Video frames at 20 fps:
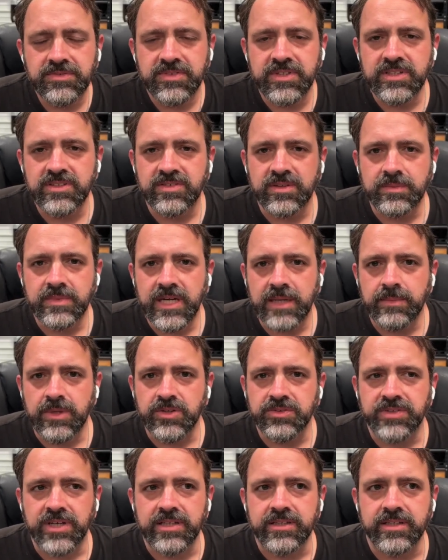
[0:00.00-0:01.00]
you've seen some
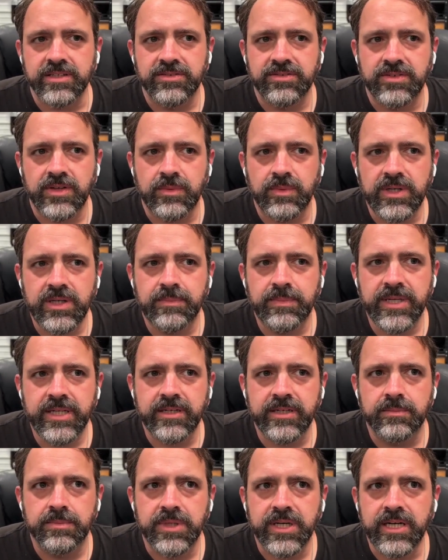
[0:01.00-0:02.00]
demos on this, so I want to
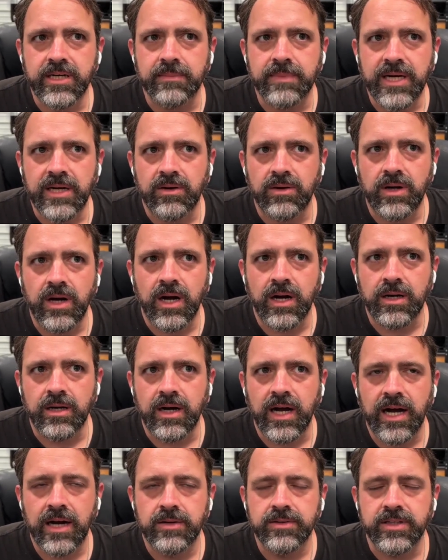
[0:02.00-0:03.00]
pick your brain about
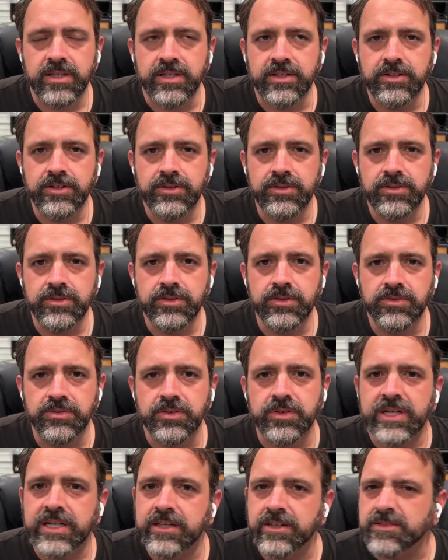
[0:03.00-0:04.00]
how the
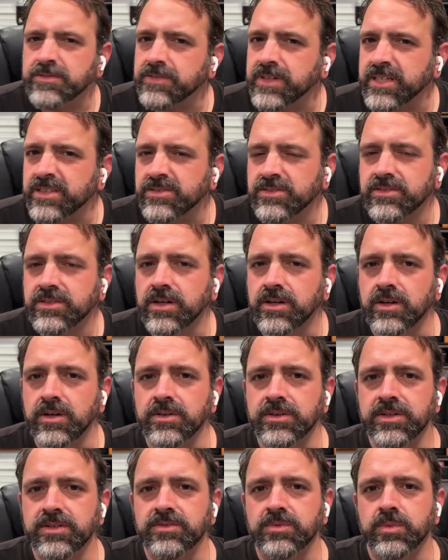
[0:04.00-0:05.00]
user interface to
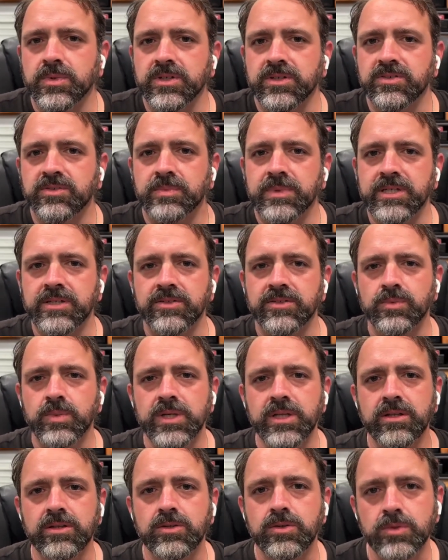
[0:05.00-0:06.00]
all this works. Because
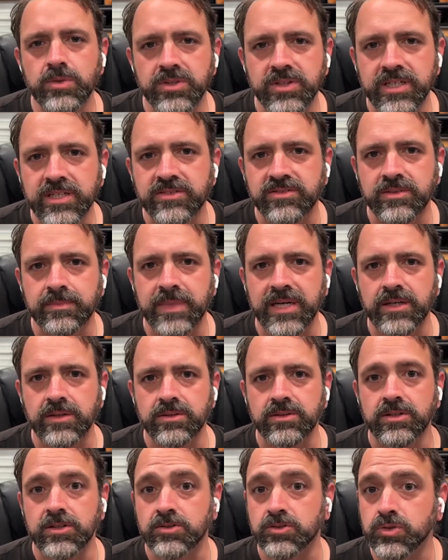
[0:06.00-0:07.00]
one of the cool things
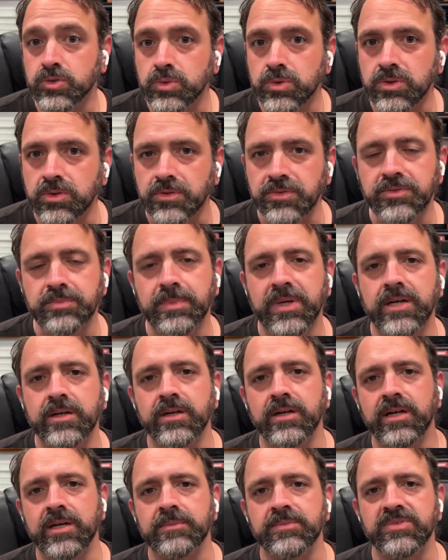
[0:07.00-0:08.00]
about the tools
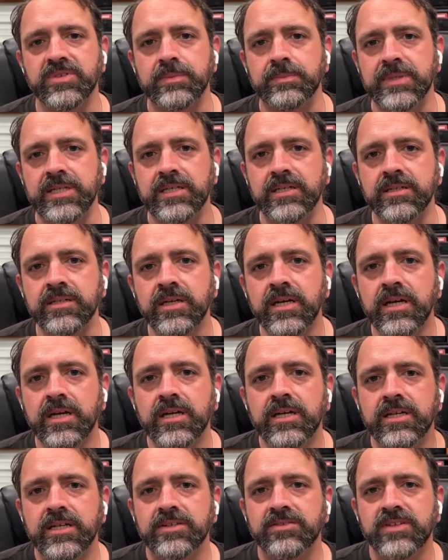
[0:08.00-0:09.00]
part of MCP
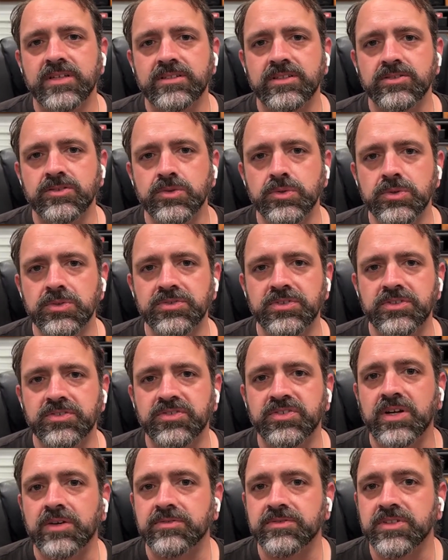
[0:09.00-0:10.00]
is that the tools are
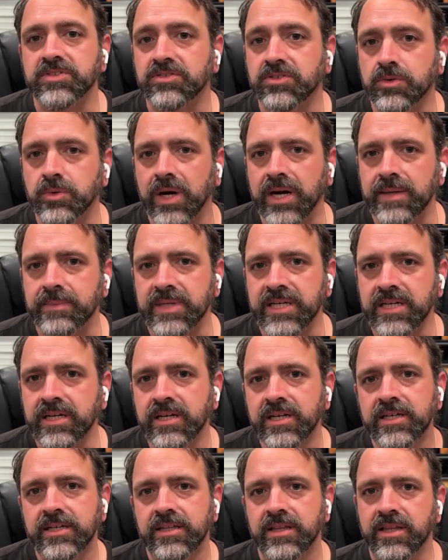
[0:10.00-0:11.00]
self-describing.
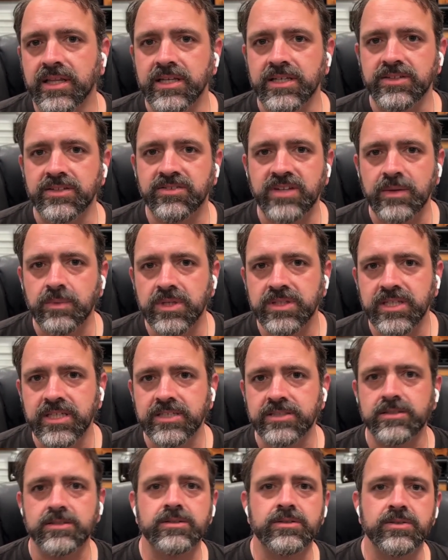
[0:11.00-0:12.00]
They say what
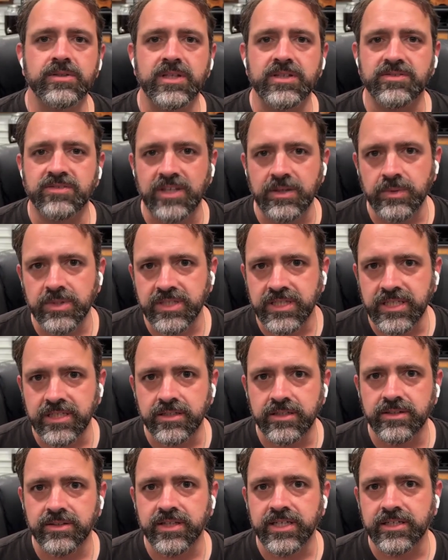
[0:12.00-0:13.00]
they do, they say what
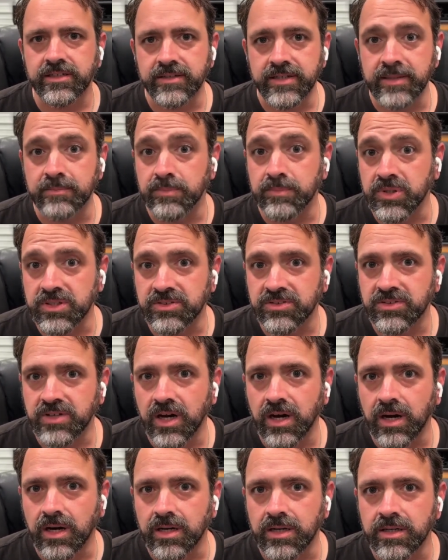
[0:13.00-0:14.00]
their inputs
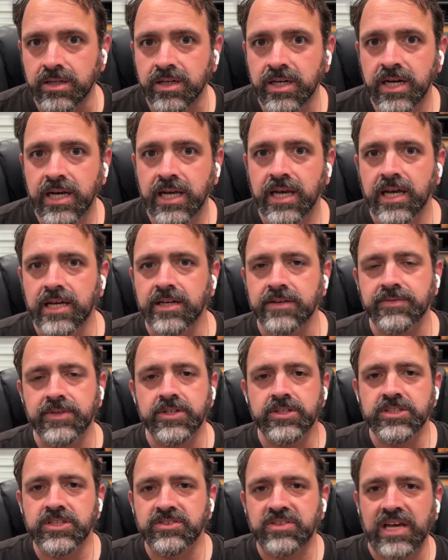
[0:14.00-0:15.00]
are. And if
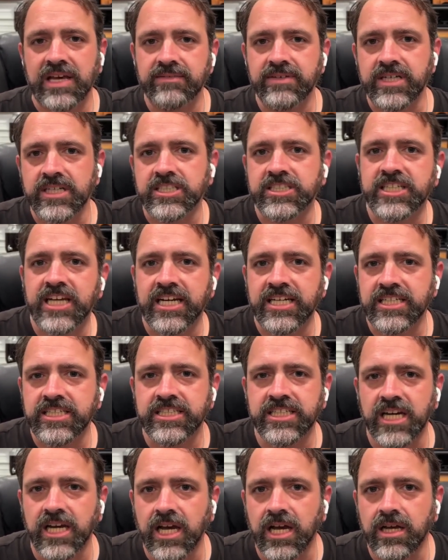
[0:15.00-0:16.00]
you're just having a chatty
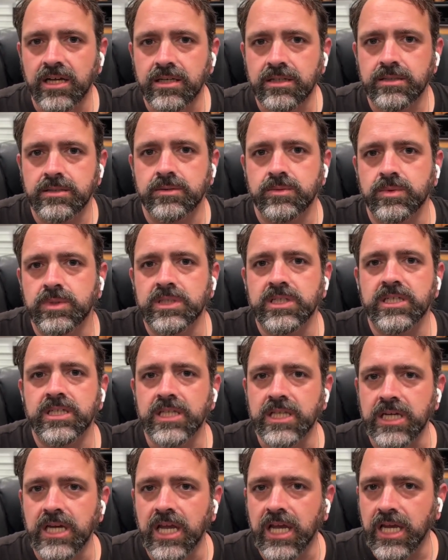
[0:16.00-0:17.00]
chat
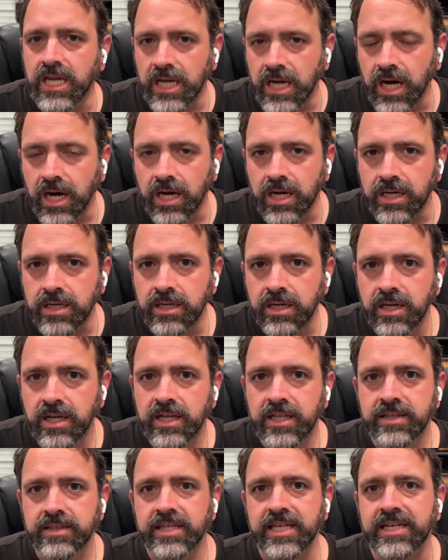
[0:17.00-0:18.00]
with an AI,
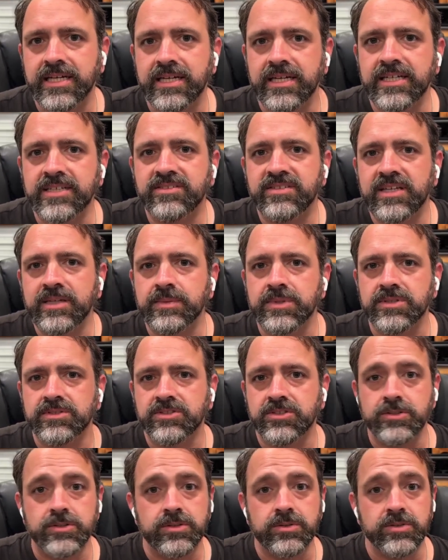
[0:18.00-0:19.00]
then it's able
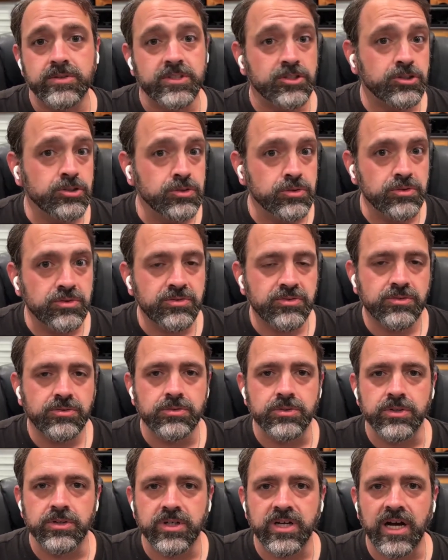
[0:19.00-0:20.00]
to deduce
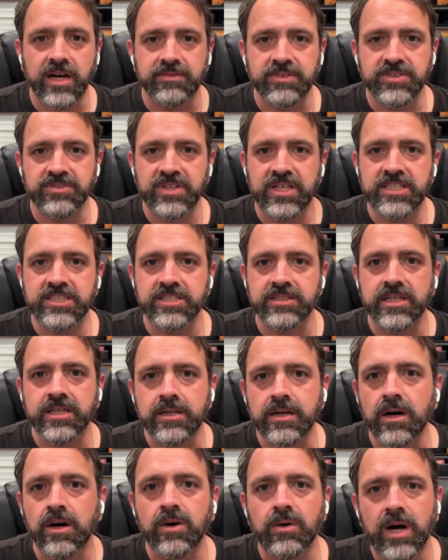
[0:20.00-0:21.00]
through your conversation
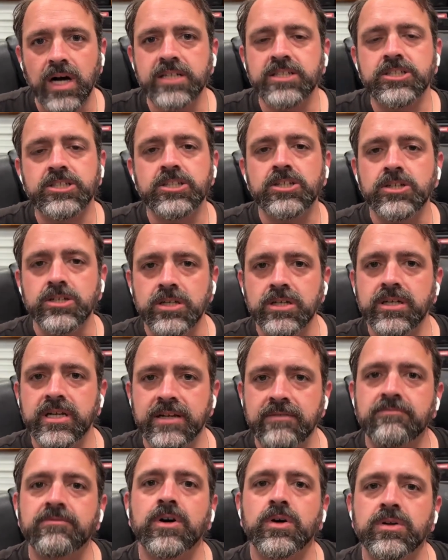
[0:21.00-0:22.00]
that, oh, I should
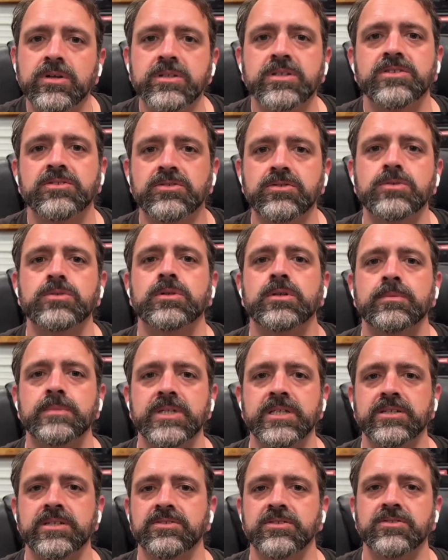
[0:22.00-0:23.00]
invoke this tool
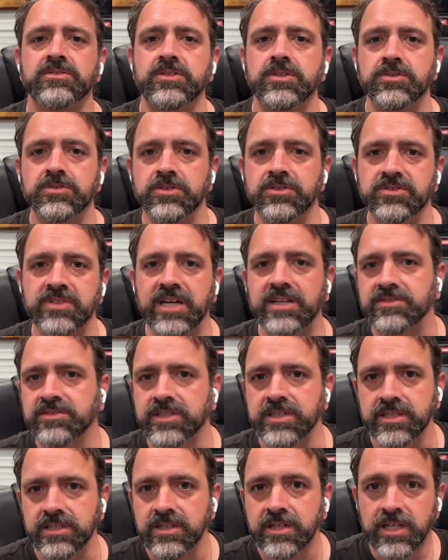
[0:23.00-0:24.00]
because this user's
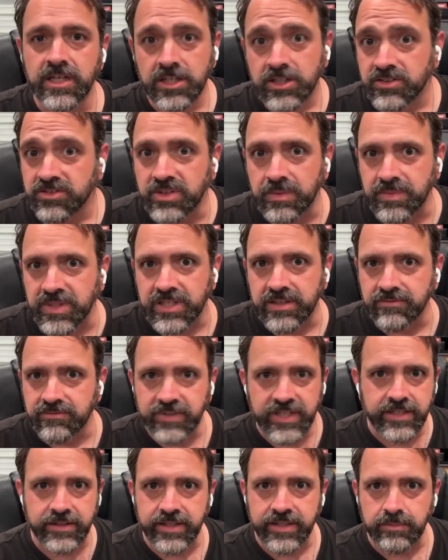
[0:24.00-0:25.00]
asking something
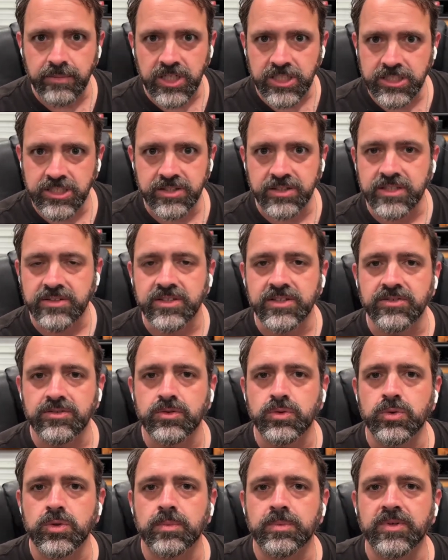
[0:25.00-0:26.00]
very much that this
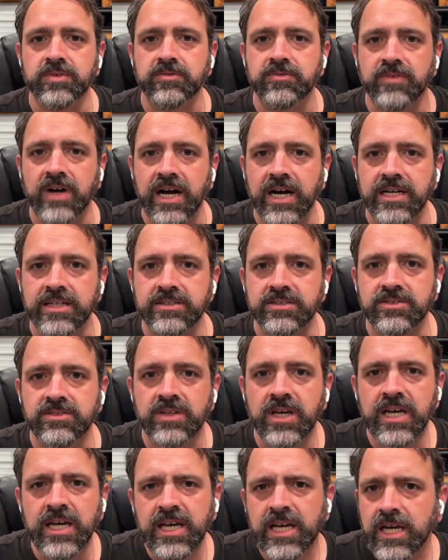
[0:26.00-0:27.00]
tool
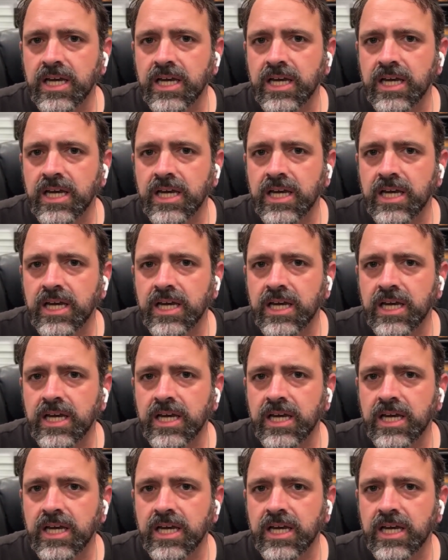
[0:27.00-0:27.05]
provides.